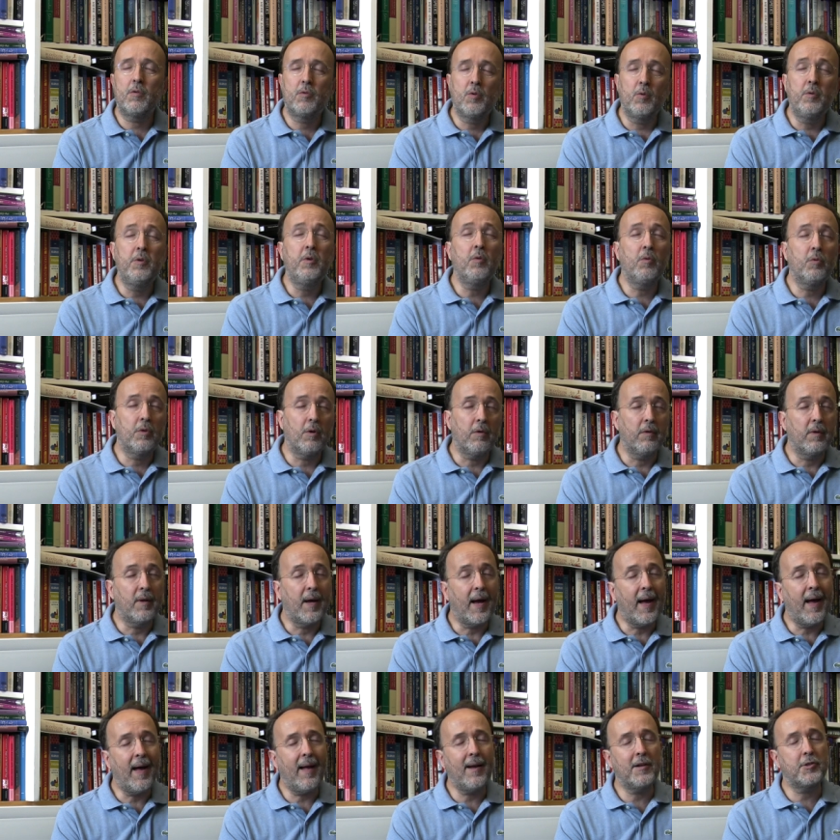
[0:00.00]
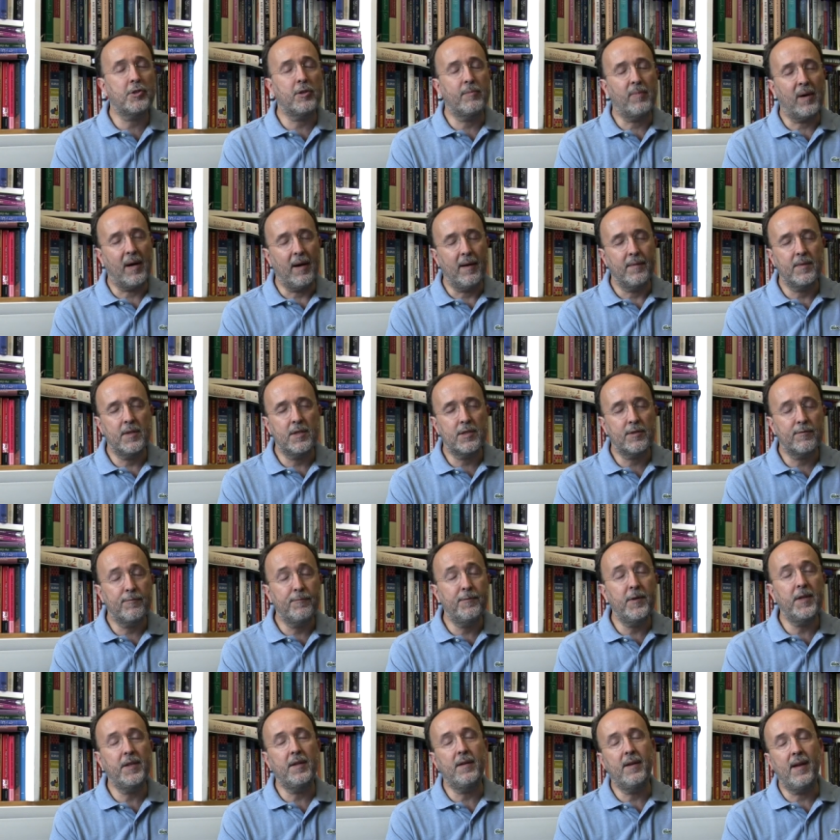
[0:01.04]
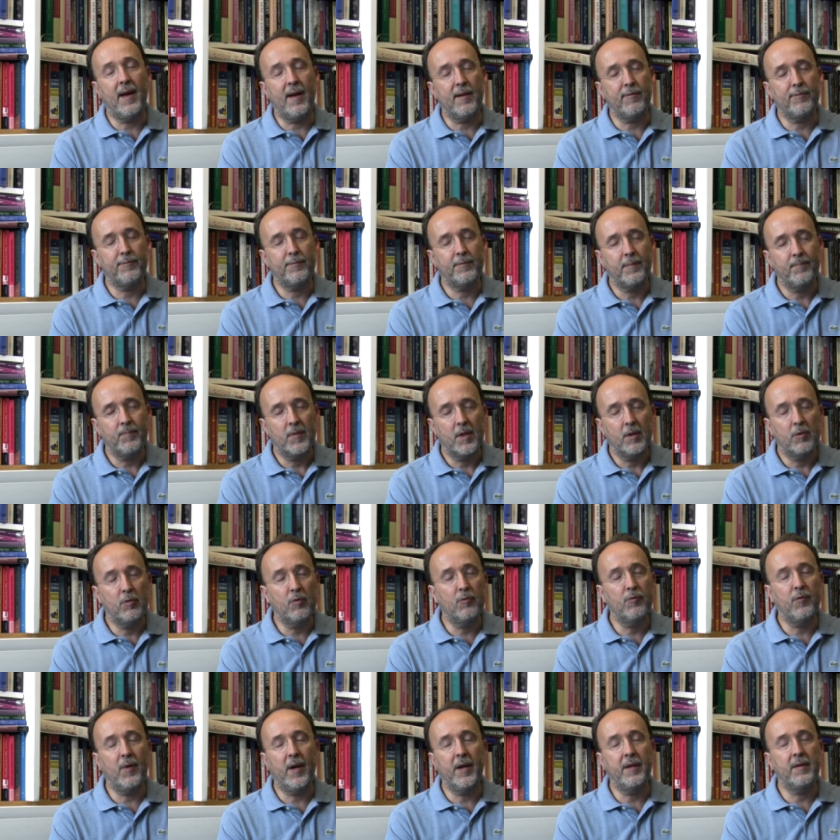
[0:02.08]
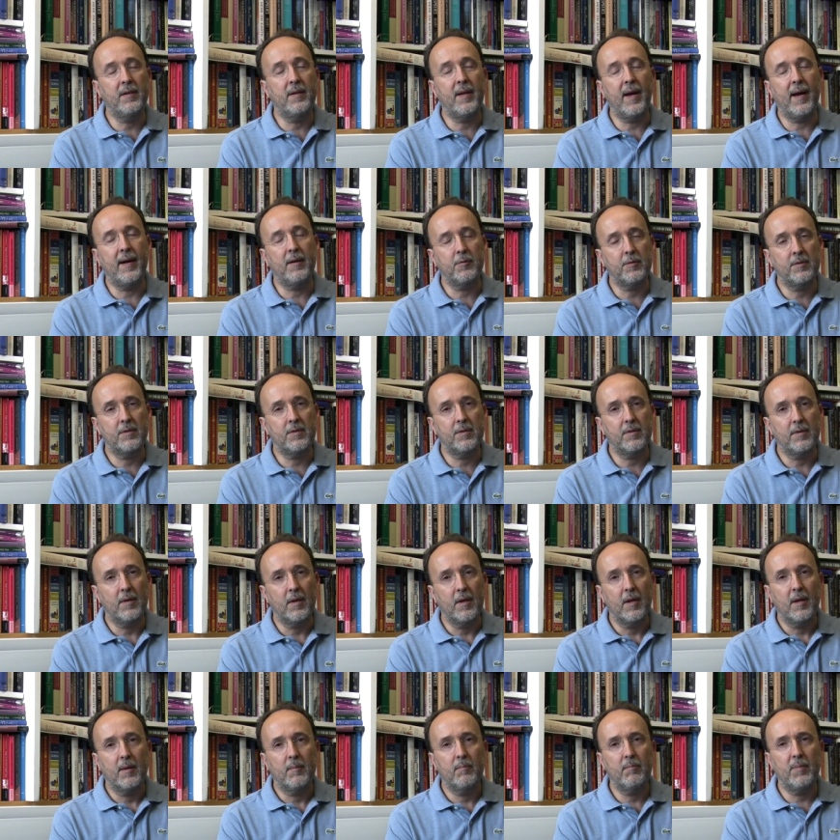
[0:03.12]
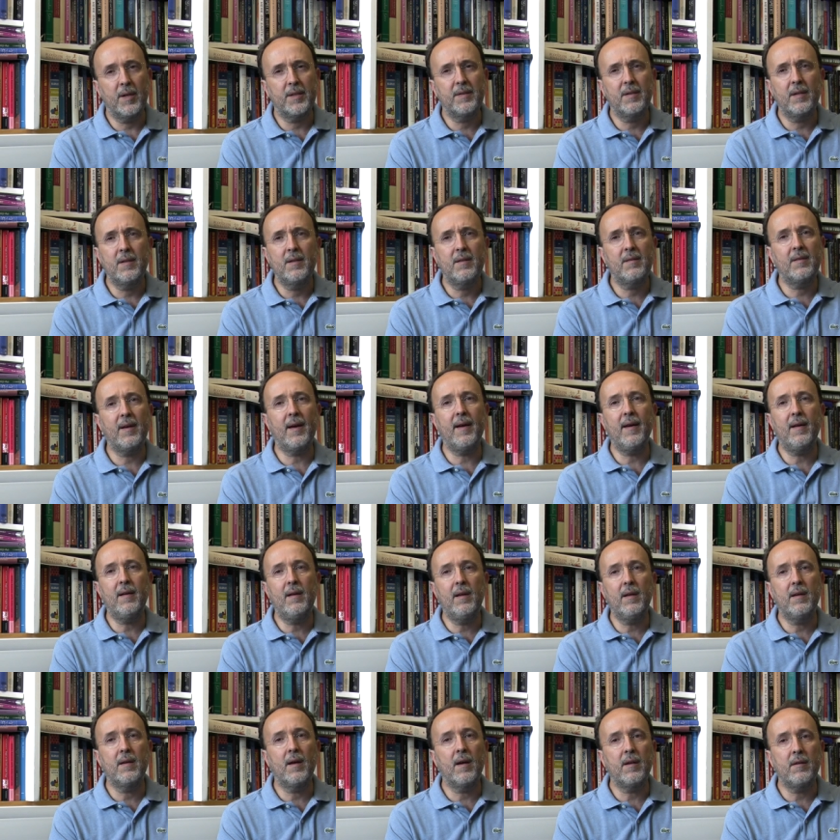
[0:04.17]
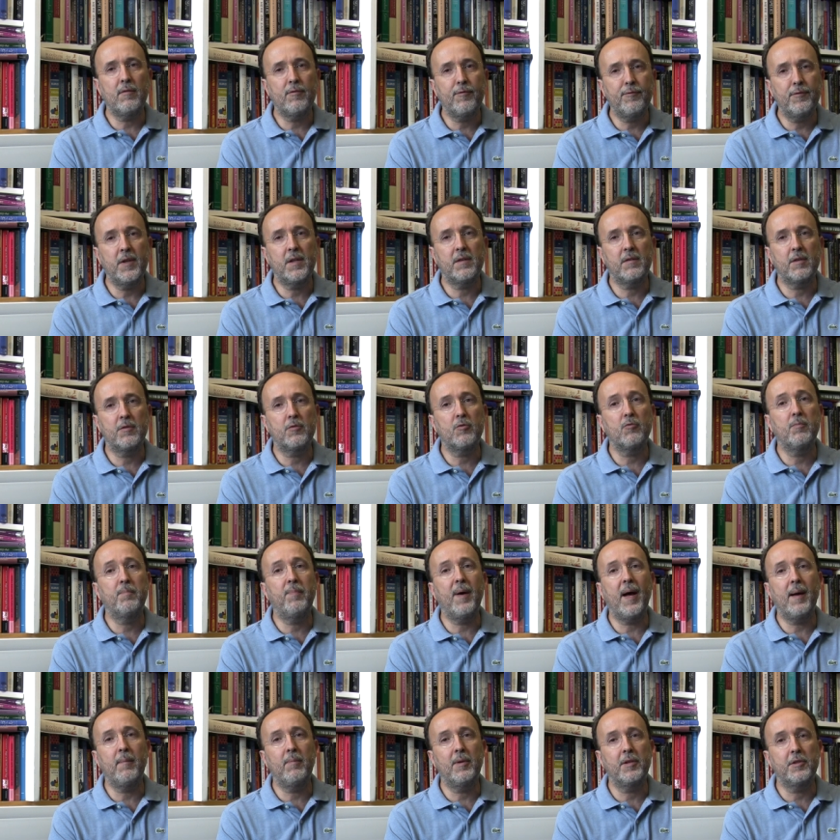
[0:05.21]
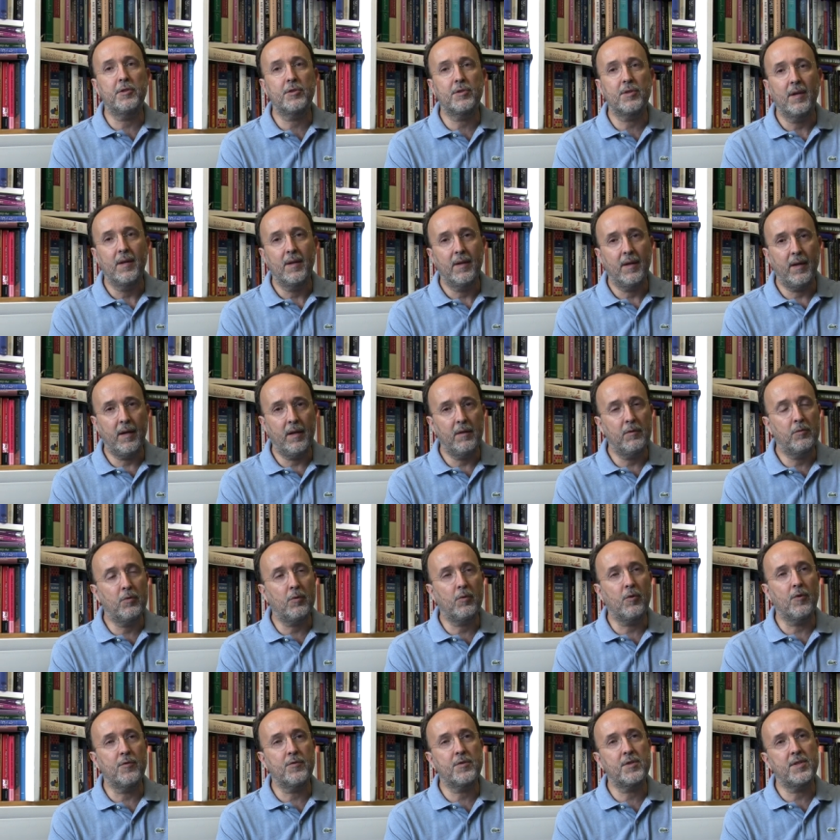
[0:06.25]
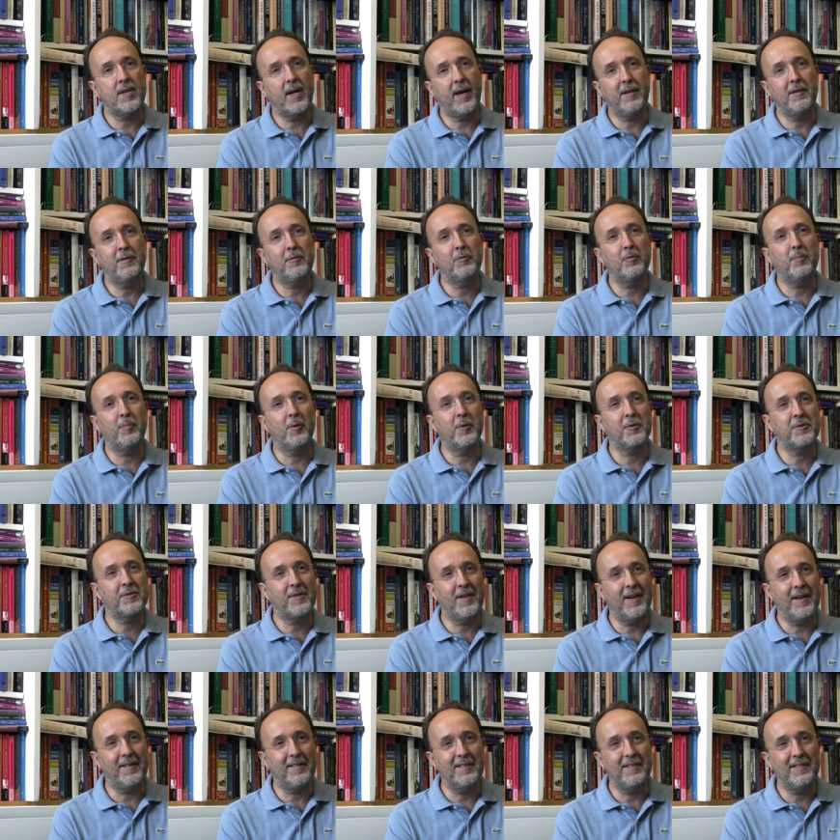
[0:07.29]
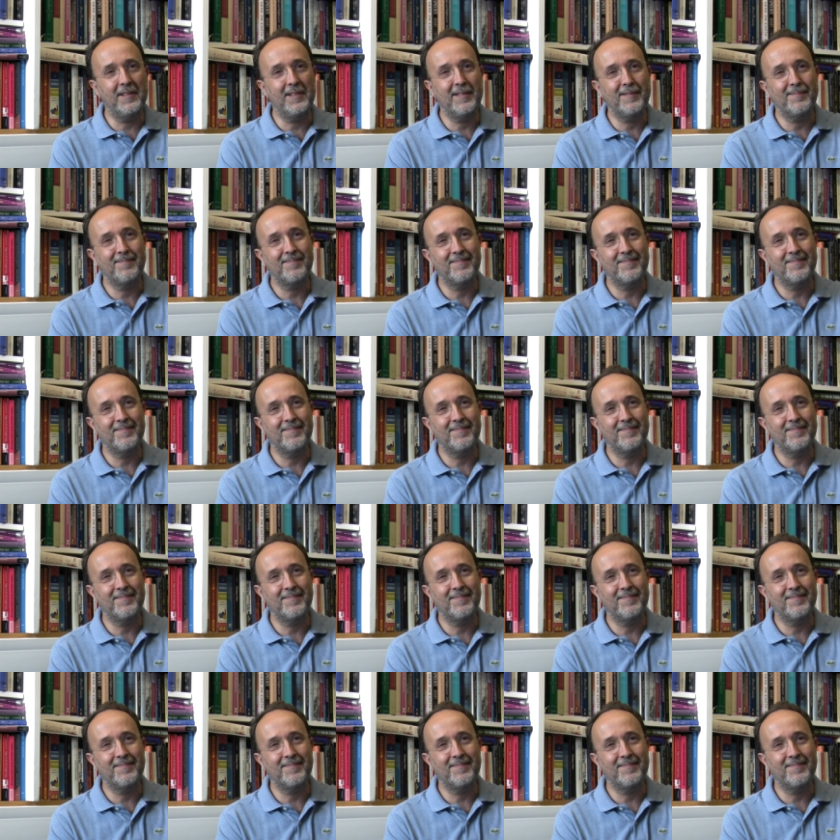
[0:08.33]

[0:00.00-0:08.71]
to Newton, algebra is fit enough to find out, but entirely unfit to publish and to consign to posterity.